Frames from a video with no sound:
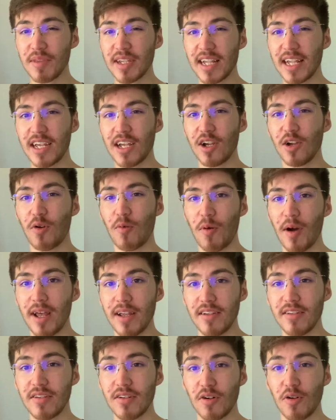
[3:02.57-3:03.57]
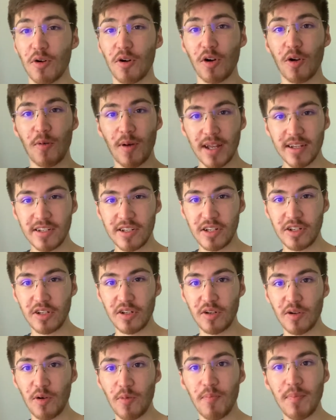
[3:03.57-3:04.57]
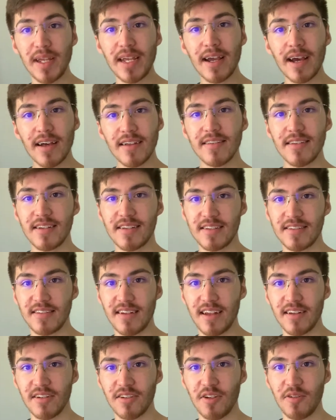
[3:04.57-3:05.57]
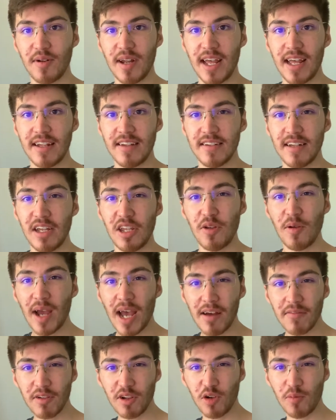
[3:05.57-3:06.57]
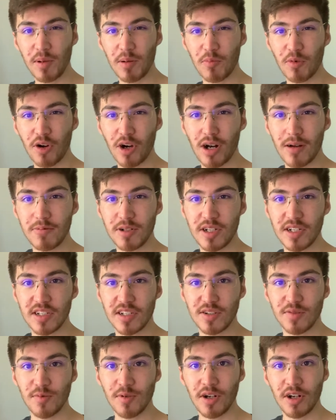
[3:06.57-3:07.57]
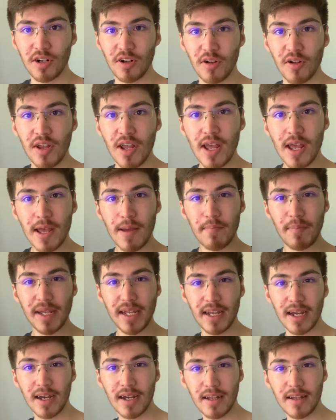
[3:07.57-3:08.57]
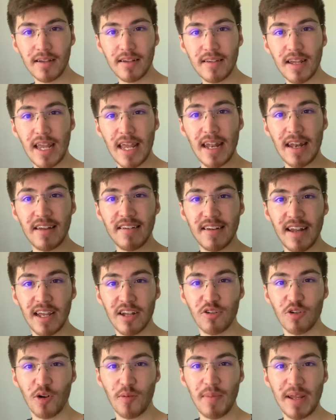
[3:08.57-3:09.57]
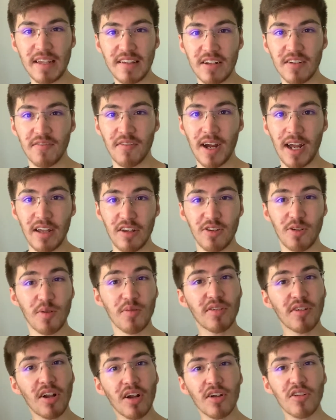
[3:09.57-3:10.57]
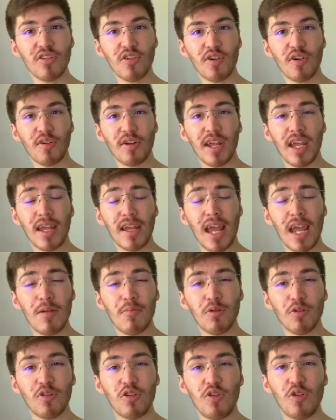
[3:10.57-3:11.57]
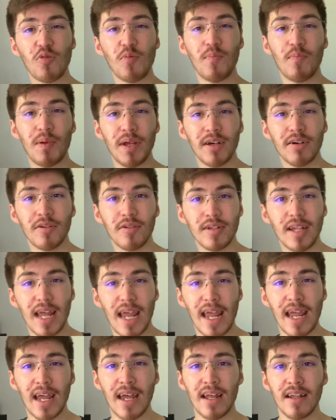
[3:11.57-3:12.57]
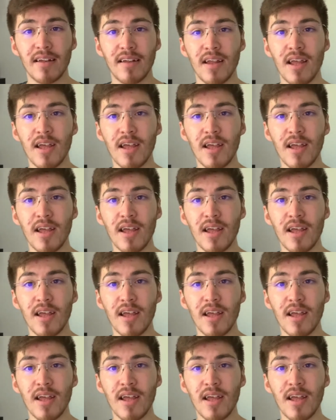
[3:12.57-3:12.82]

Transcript: like a Quest or a Quest 2, because it's a standalone headset, you have a little bit more options as well, because it is an Android-based device. So as long as you're able to build and